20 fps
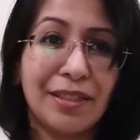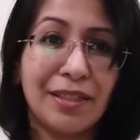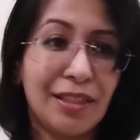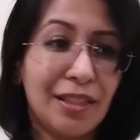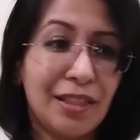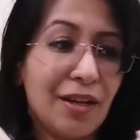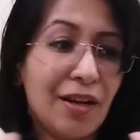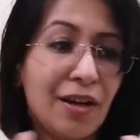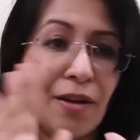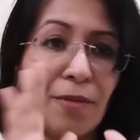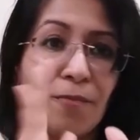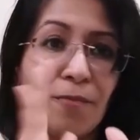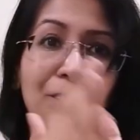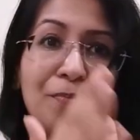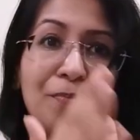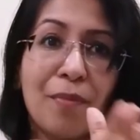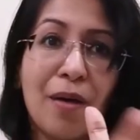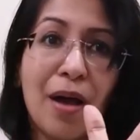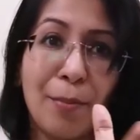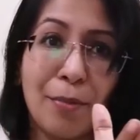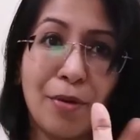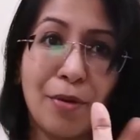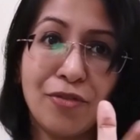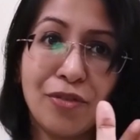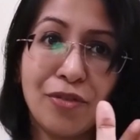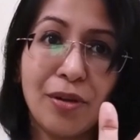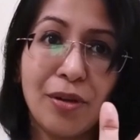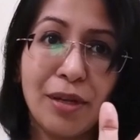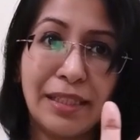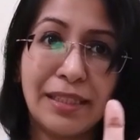The palm of
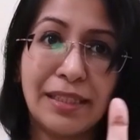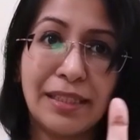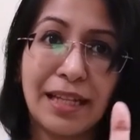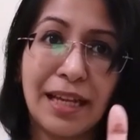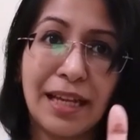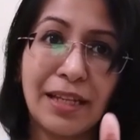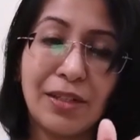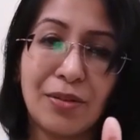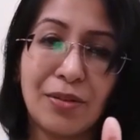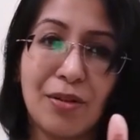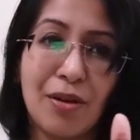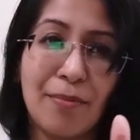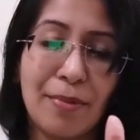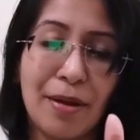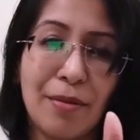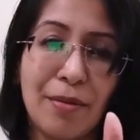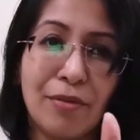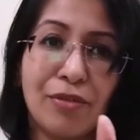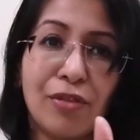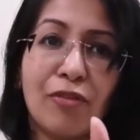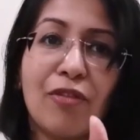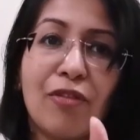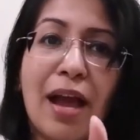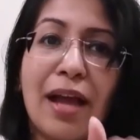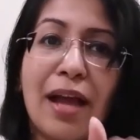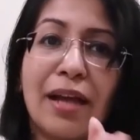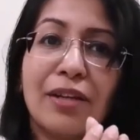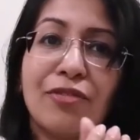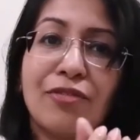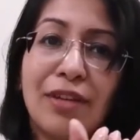your inside palm of your
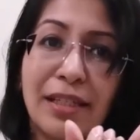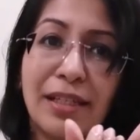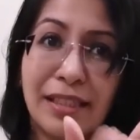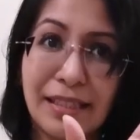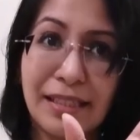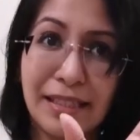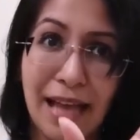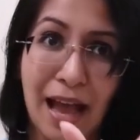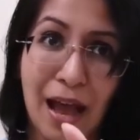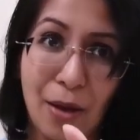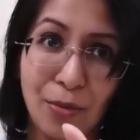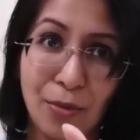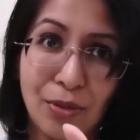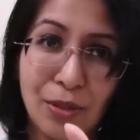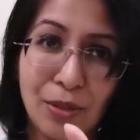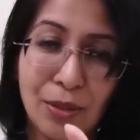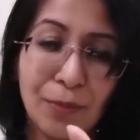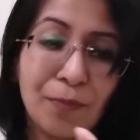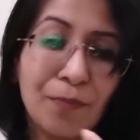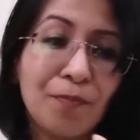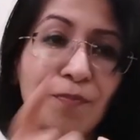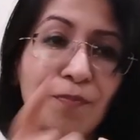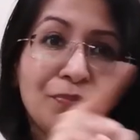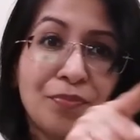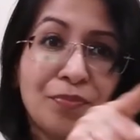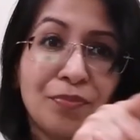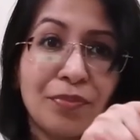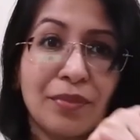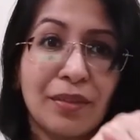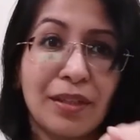hand faces out.
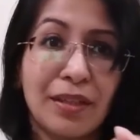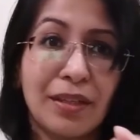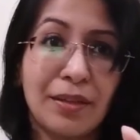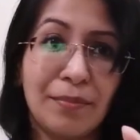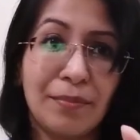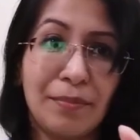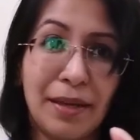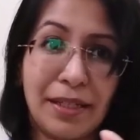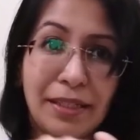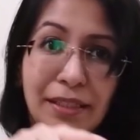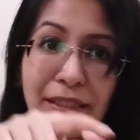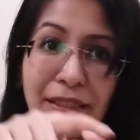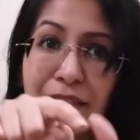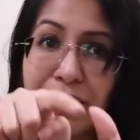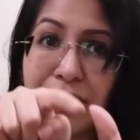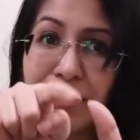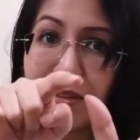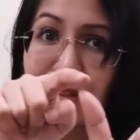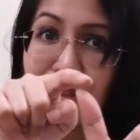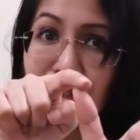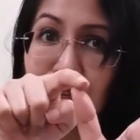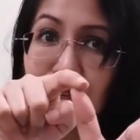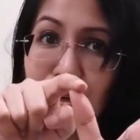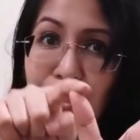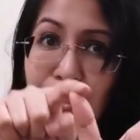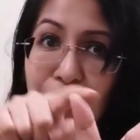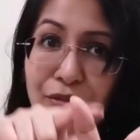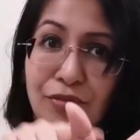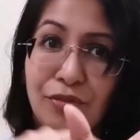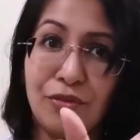Makes a
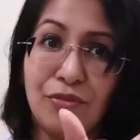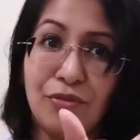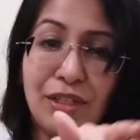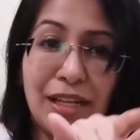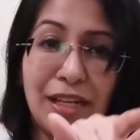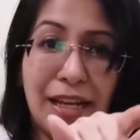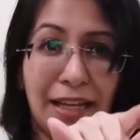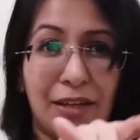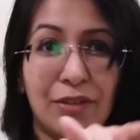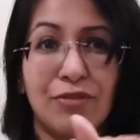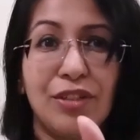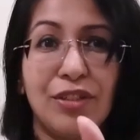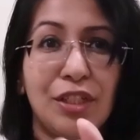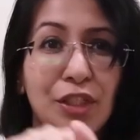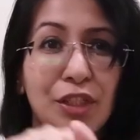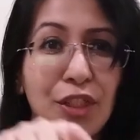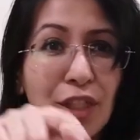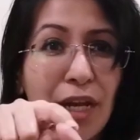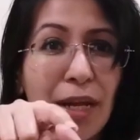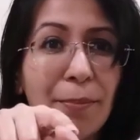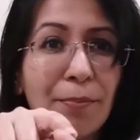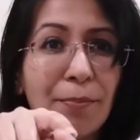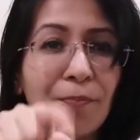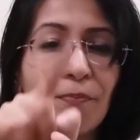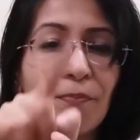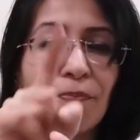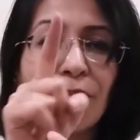curved V, like a V shape.